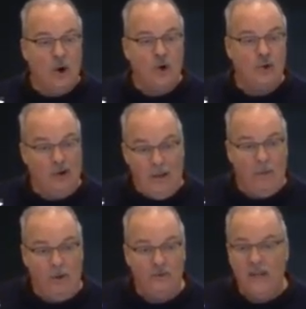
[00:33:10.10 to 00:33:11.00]
or
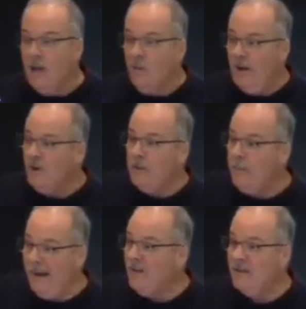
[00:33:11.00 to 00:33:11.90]
troubled, where's the
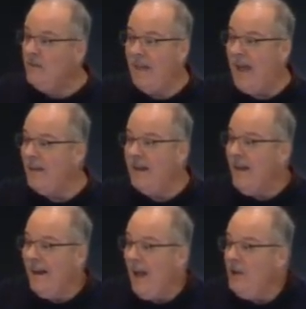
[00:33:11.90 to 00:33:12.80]
peace in that?
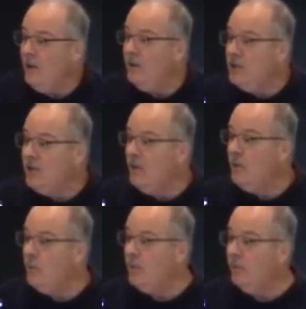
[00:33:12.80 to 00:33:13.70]
And how are you going to share
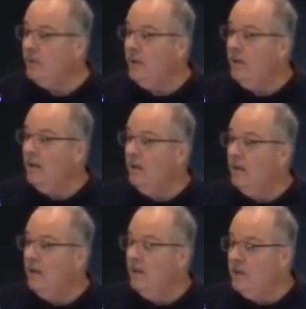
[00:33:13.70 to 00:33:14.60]
the world,
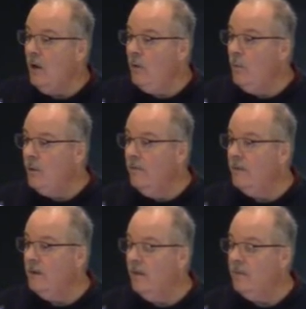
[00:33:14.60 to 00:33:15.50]
tell the word
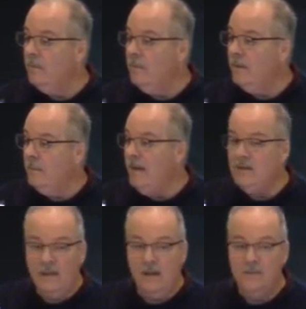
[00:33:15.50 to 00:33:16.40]
of the
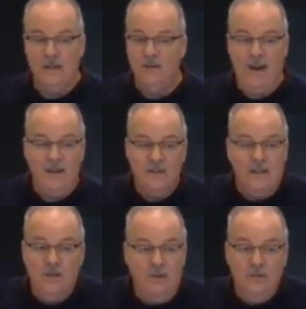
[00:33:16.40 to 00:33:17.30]
peace that comes in Christ,
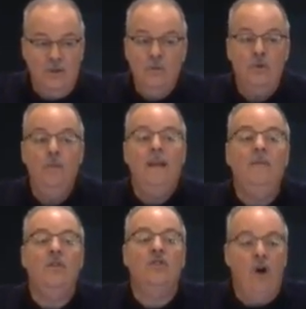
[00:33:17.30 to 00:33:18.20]
that you're
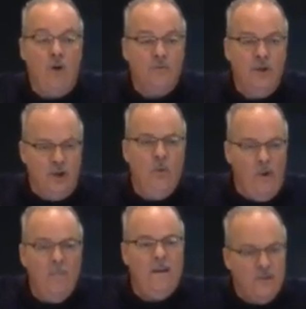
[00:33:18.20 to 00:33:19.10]
being the salt? You
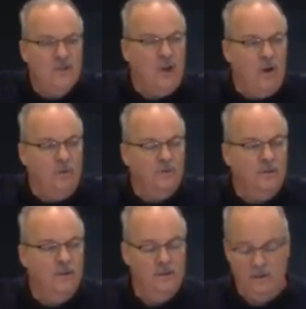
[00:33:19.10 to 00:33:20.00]
want to be the salt,
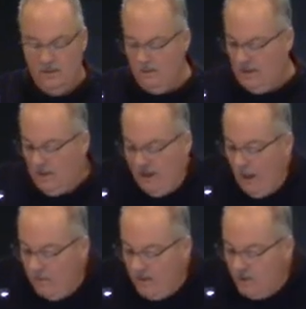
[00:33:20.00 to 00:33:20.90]
and you're
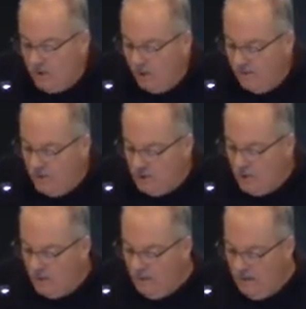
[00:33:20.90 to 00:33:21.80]
not being the salt if you
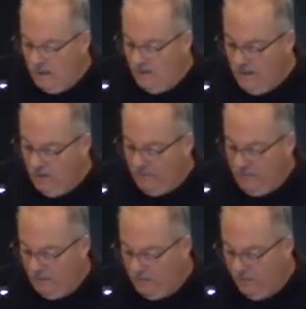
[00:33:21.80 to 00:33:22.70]
show that you're
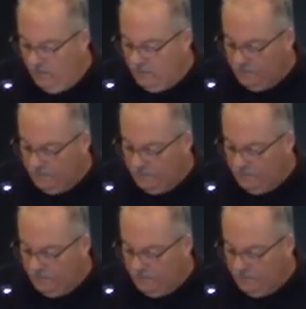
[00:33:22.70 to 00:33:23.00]
fearful.